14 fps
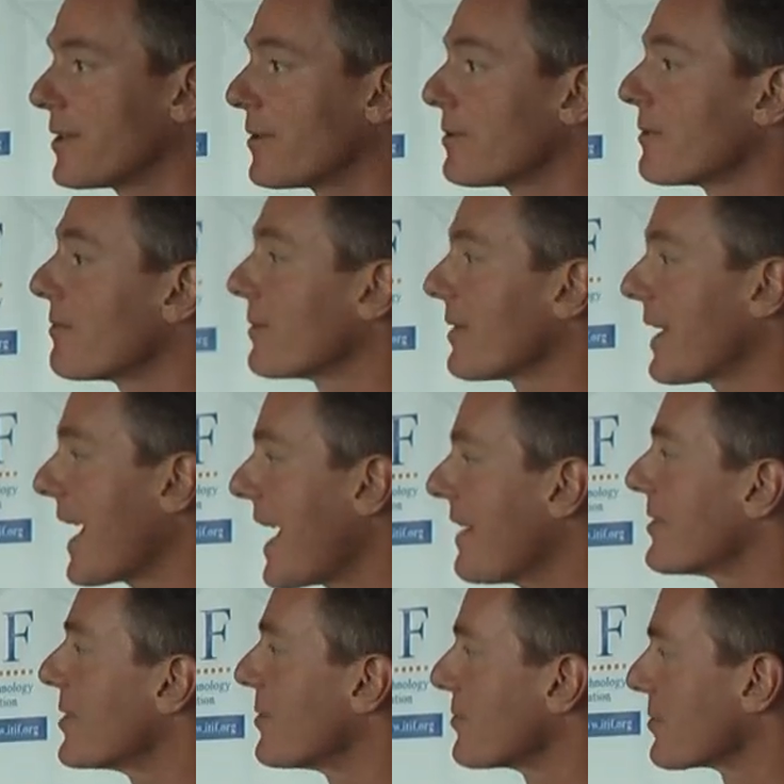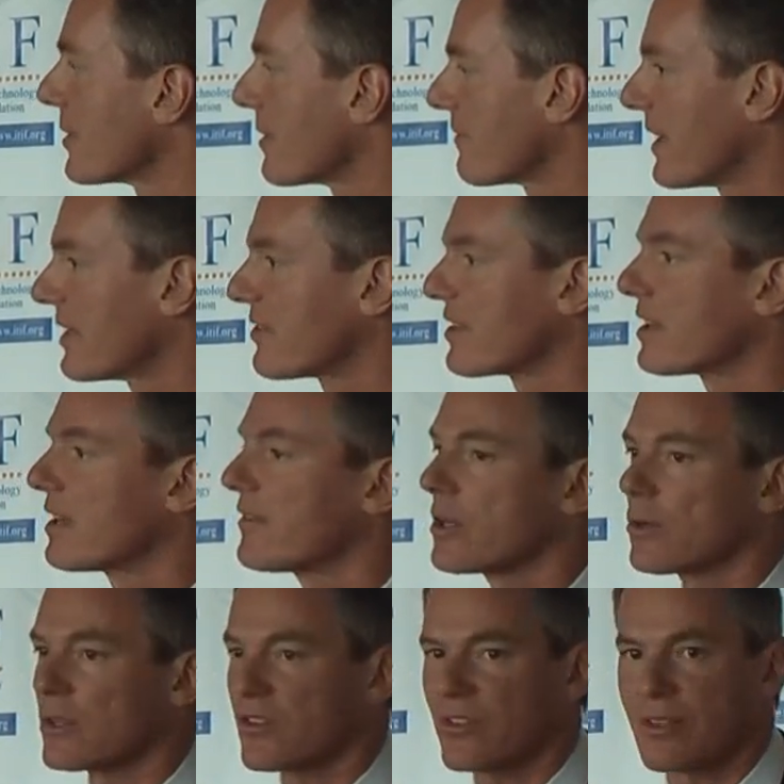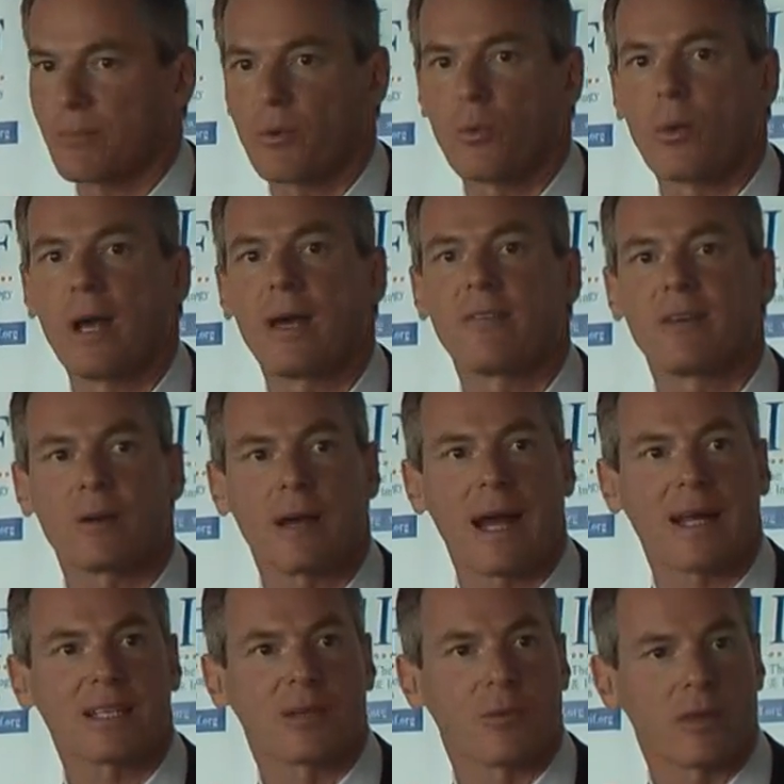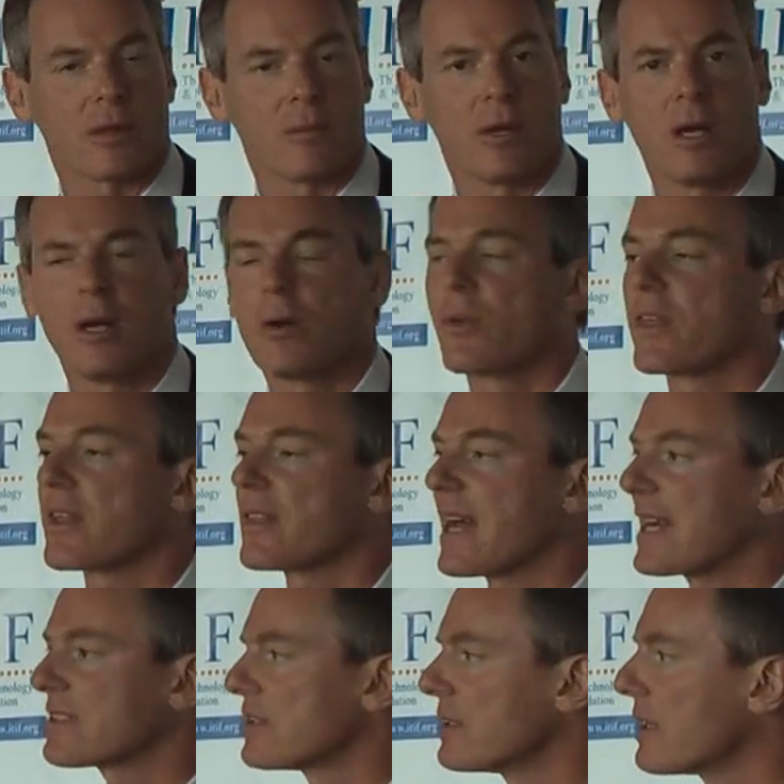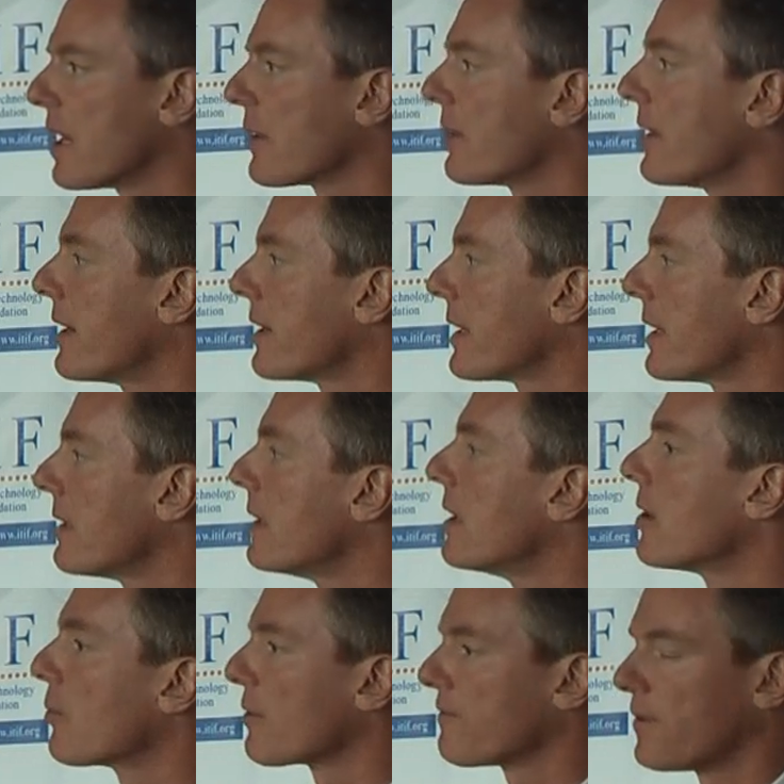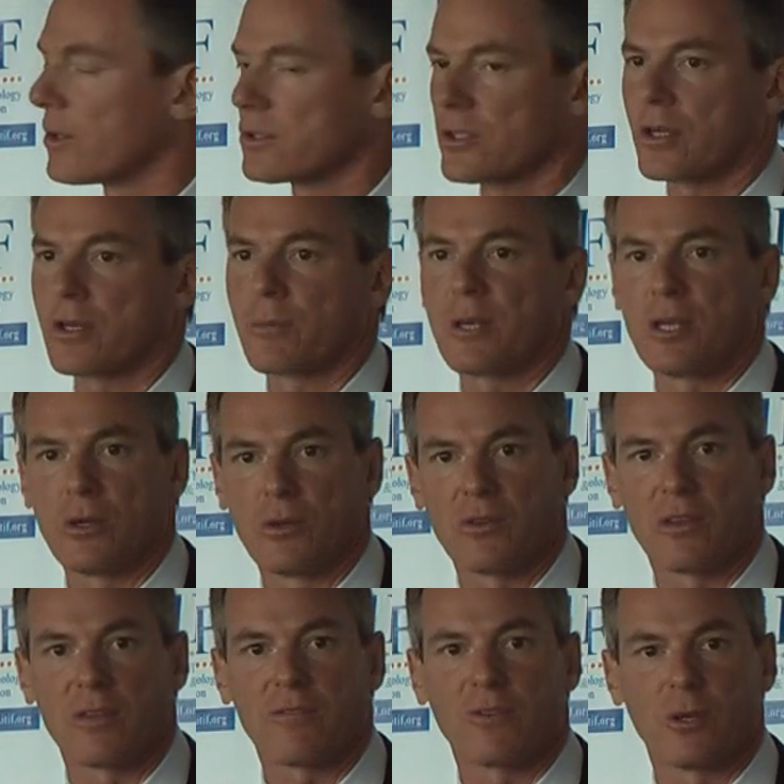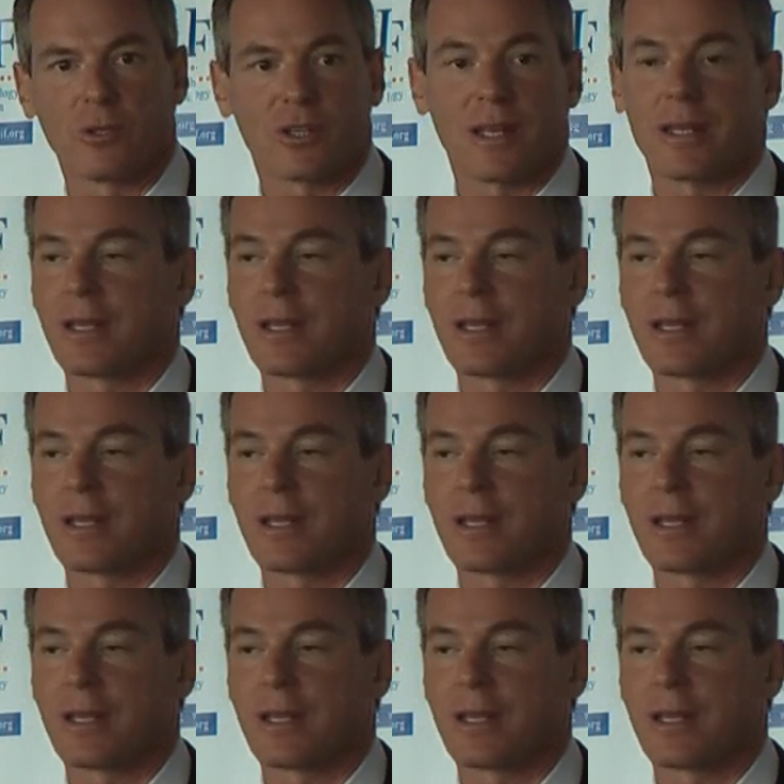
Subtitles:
that don't really have a user interface and giving you a simple way of interacting with them, we think that's another area where phones are going to be used in the future.